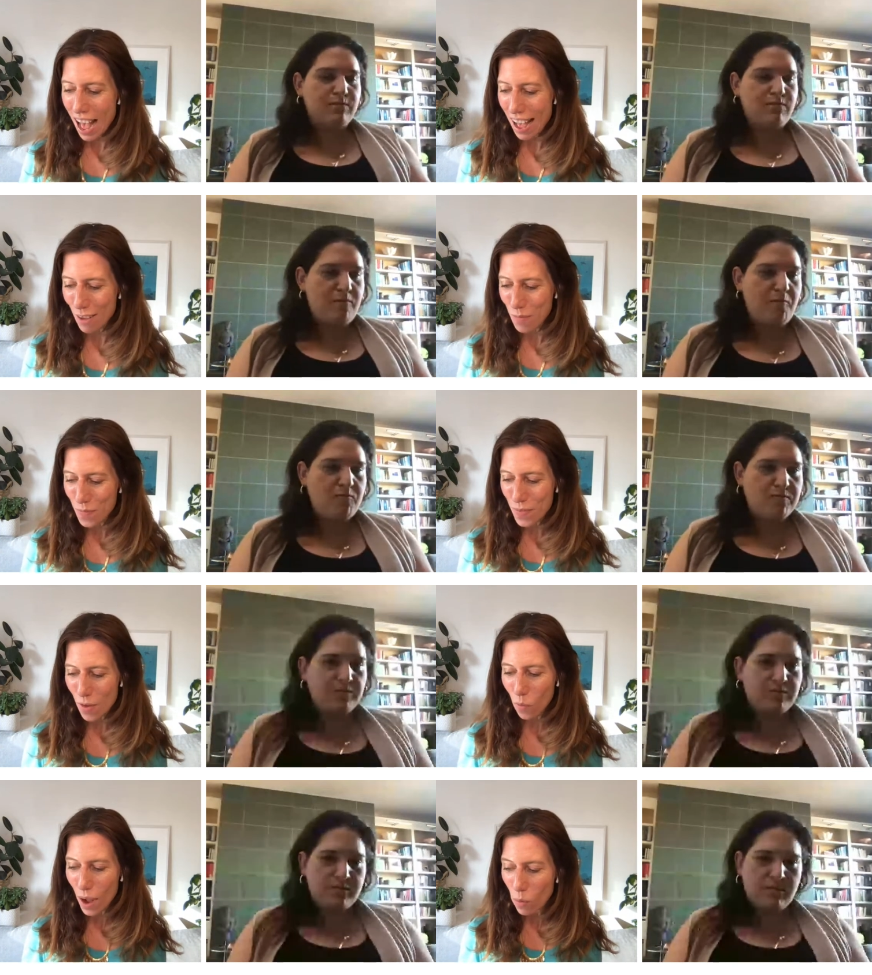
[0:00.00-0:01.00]
Speaker 1: Um,
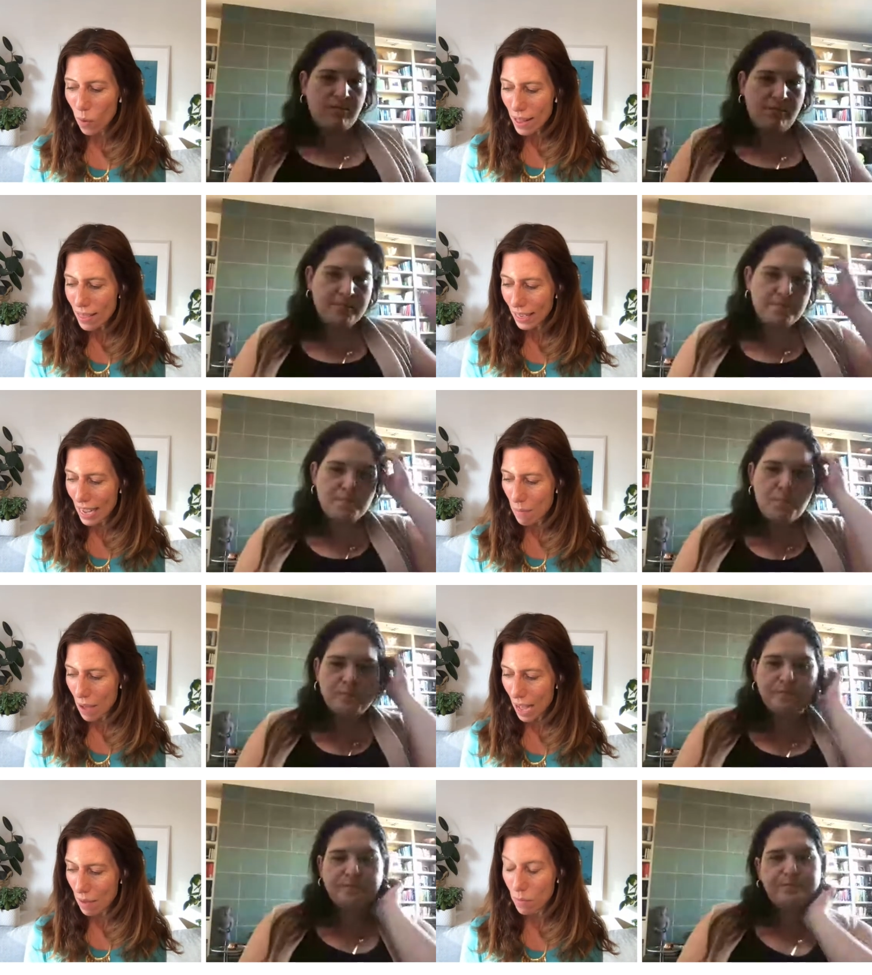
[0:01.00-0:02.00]
what, one thing
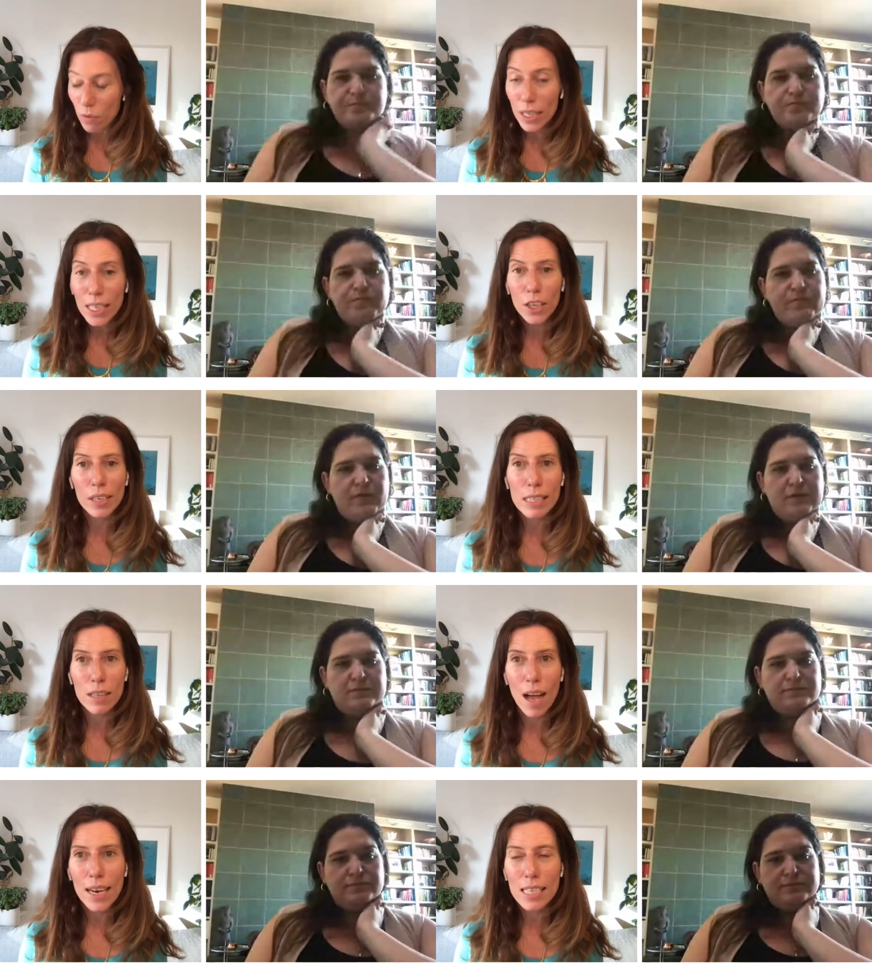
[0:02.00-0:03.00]
I'm, I'm really
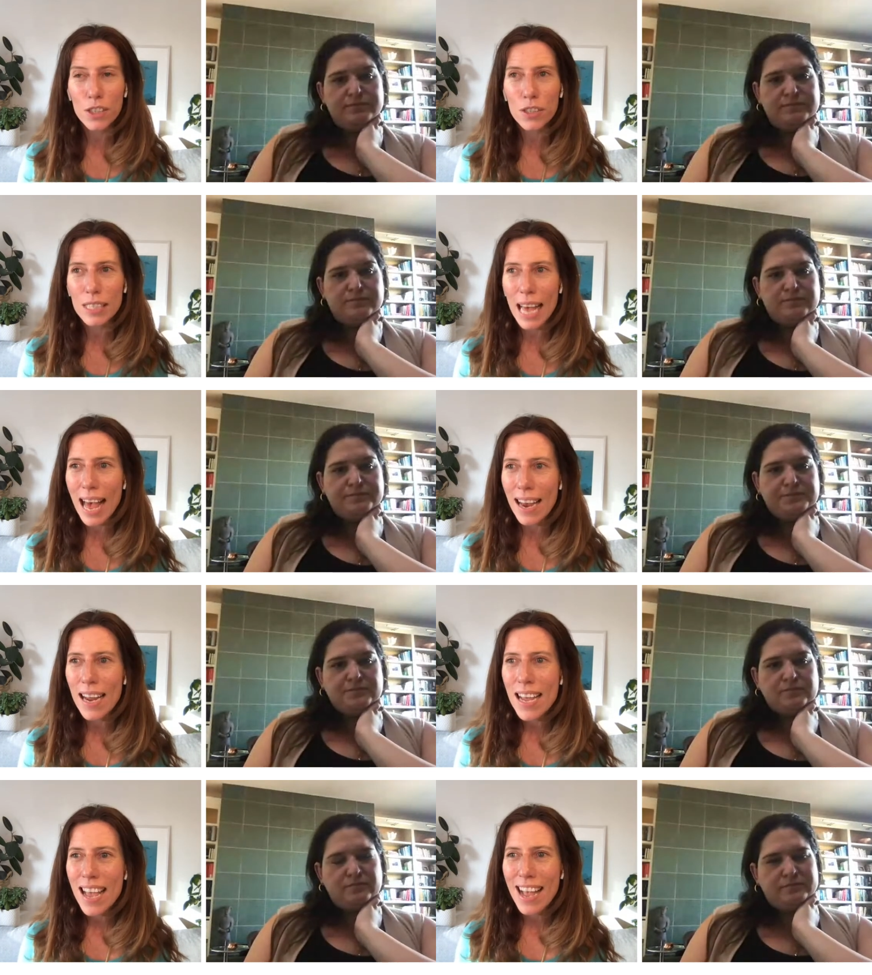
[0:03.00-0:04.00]
curious on is you
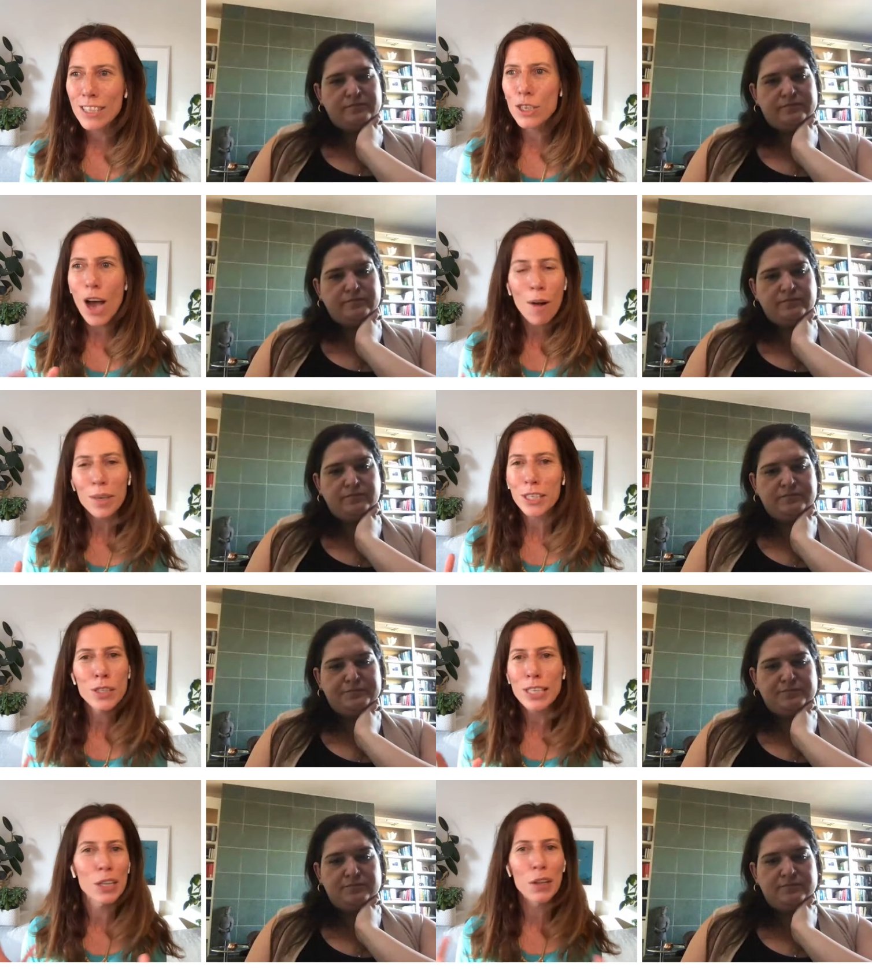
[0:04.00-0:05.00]
said it's not where
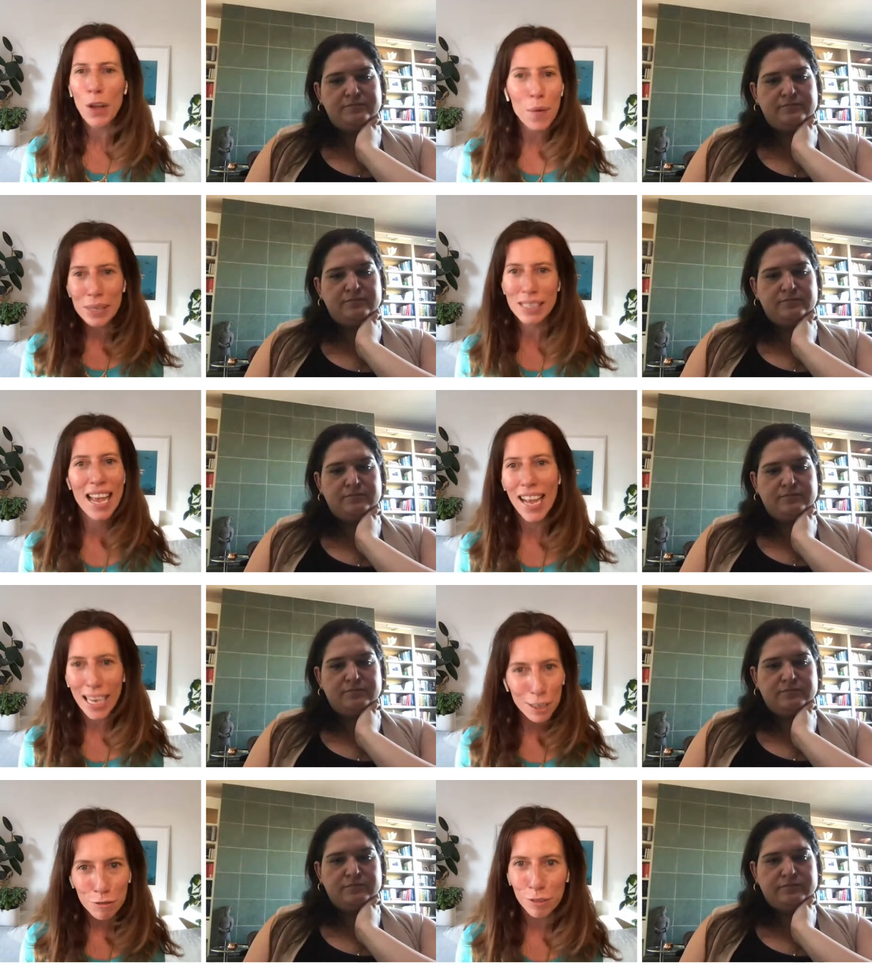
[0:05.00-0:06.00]
you see the lowest
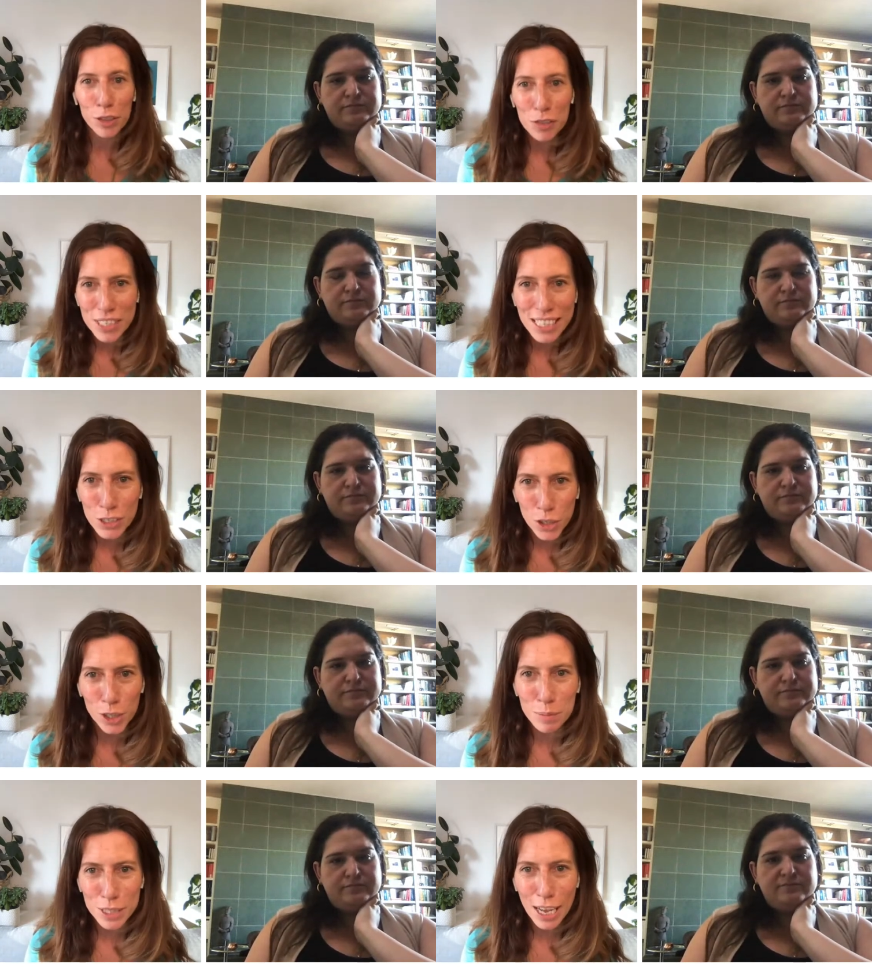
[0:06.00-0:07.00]
hanging fruit in
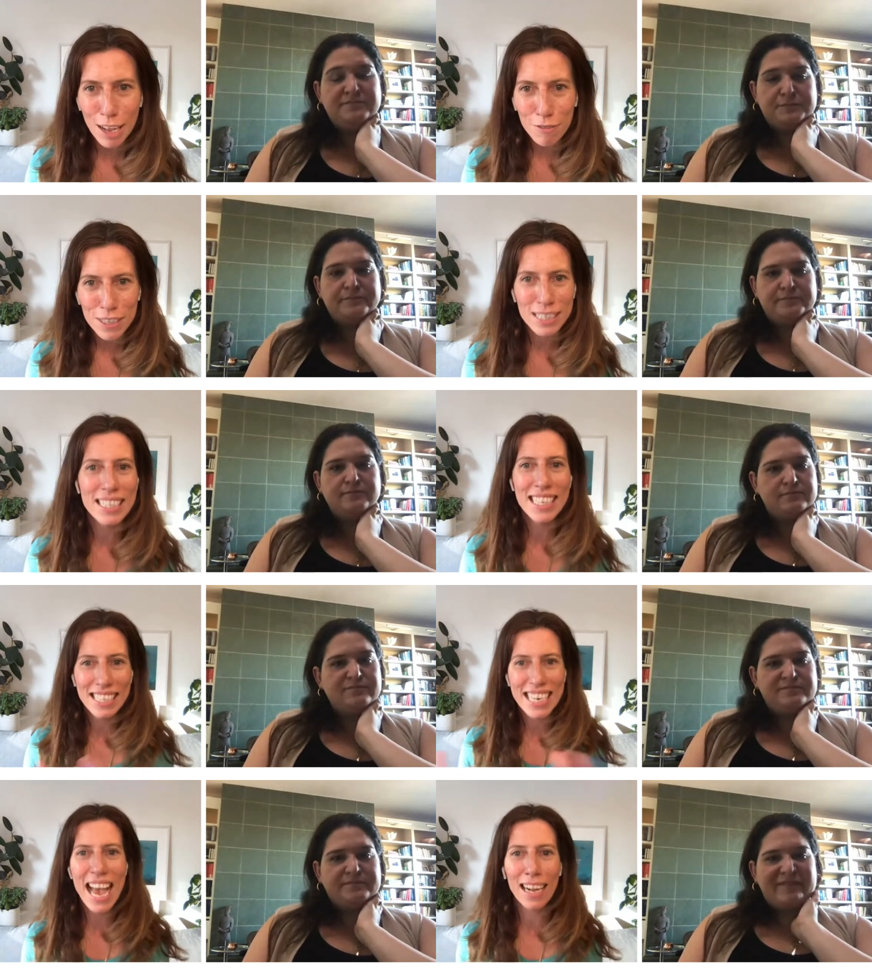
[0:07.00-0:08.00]
terms of this,
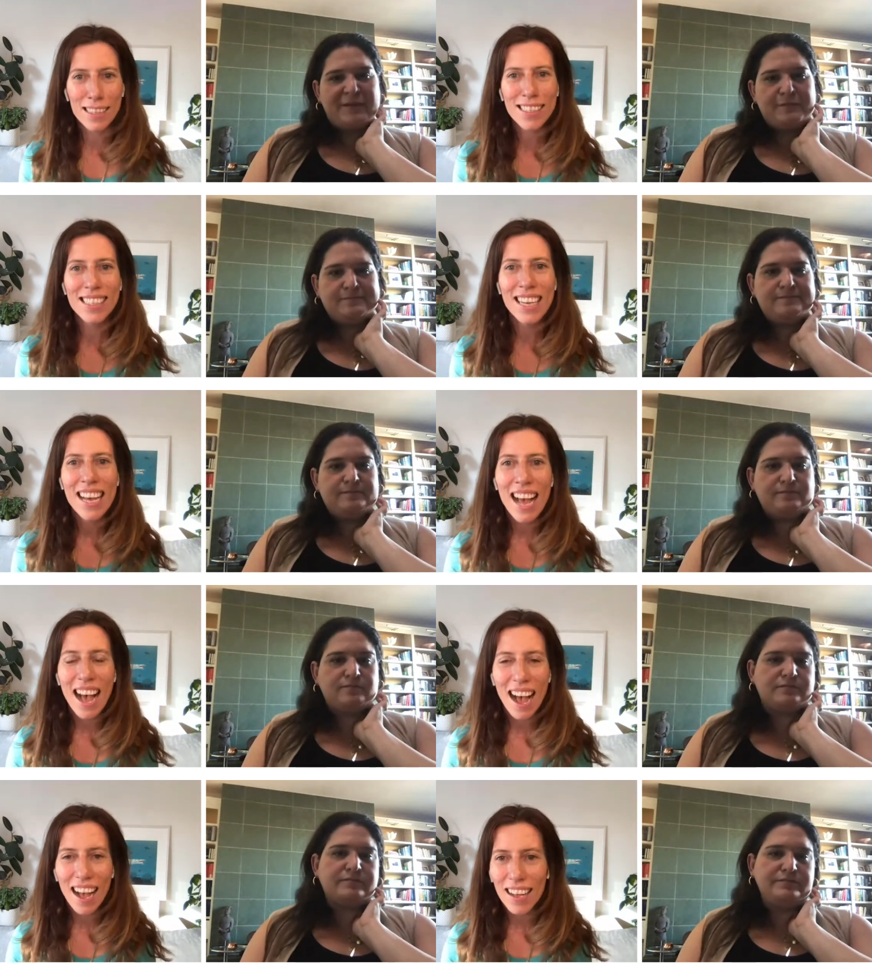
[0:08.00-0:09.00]
this next,
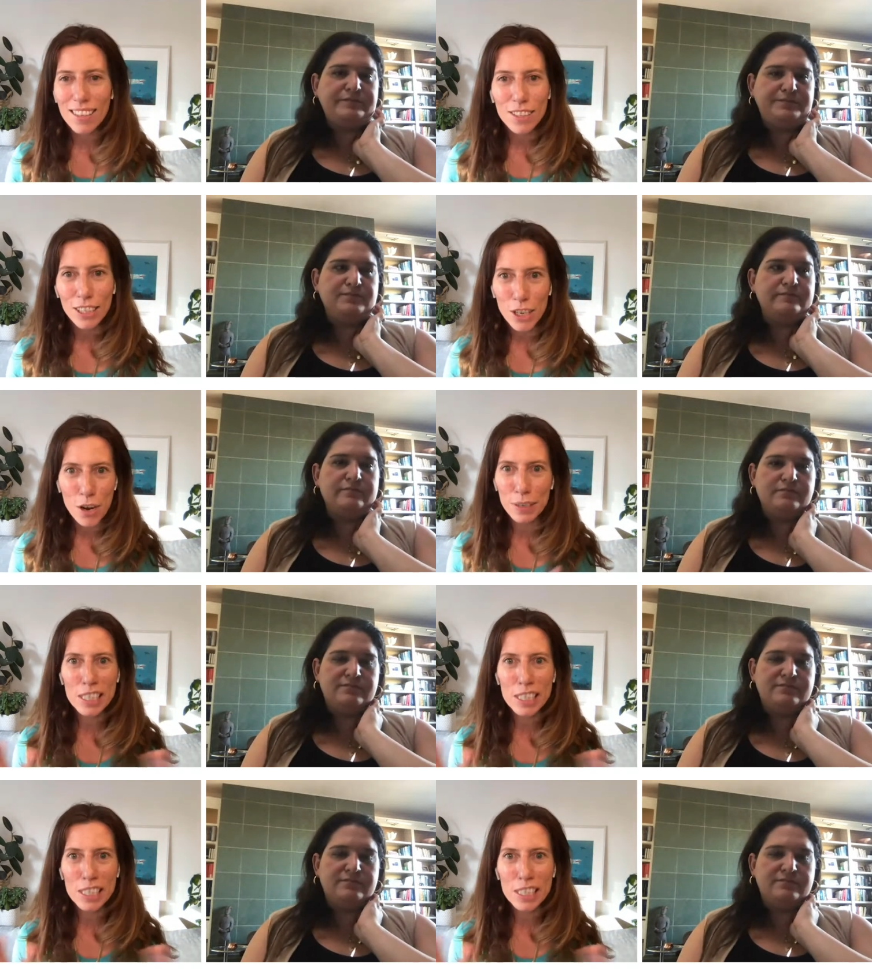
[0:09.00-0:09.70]
uh, you know,